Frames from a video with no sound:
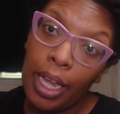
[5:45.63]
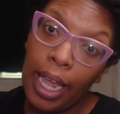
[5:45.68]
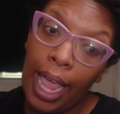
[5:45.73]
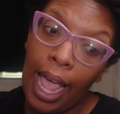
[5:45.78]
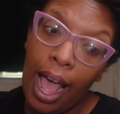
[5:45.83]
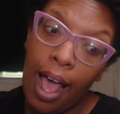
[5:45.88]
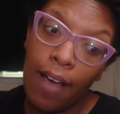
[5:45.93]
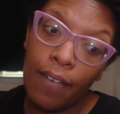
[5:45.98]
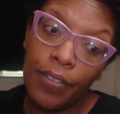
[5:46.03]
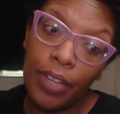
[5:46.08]

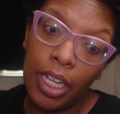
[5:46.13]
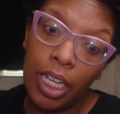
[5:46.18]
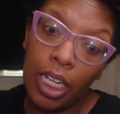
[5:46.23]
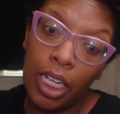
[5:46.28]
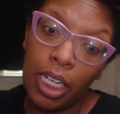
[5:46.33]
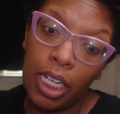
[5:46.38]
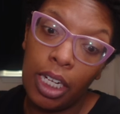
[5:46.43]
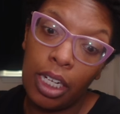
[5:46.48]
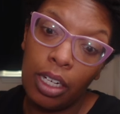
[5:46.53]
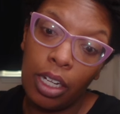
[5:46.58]

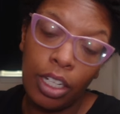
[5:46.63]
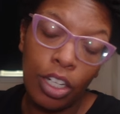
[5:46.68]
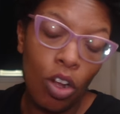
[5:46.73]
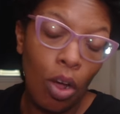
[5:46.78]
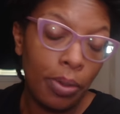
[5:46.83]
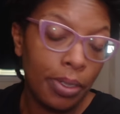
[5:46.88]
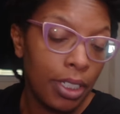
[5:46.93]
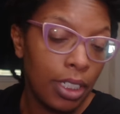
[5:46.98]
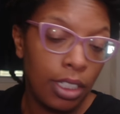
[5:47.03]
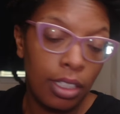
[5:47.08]
Calvin, you
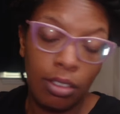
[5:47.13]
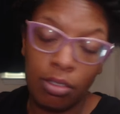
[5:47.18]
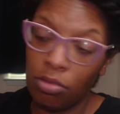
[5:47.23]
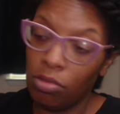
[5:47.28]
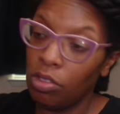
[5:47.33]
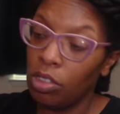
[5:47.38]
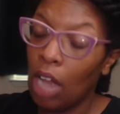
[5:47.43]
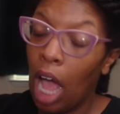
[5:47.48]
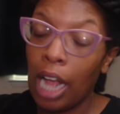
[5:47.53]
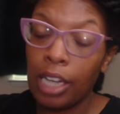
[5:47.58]
know, just
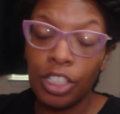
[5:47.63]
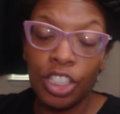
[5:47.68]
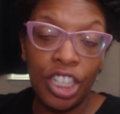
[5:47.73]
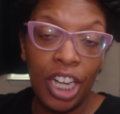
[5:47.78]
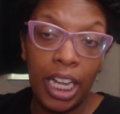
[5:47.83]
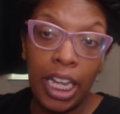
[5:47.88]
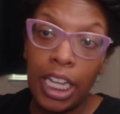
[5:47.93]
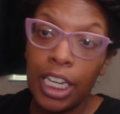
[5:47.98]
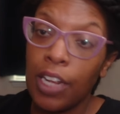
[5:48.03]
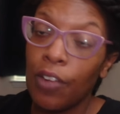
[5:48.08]
I
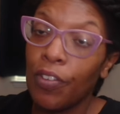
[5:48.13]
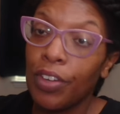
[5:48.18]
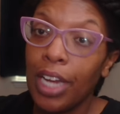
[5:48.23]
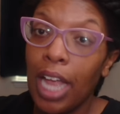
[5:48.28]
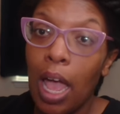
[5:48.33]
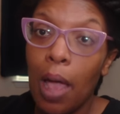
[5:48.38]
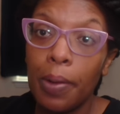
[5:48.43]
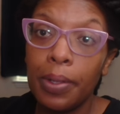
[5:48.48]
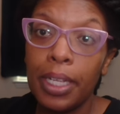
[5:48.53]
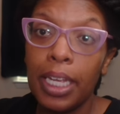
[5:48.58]
check in every
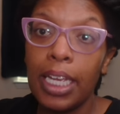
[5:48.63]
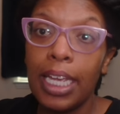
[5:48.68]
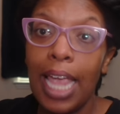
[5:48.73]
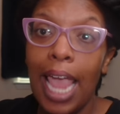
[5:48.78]
now and then.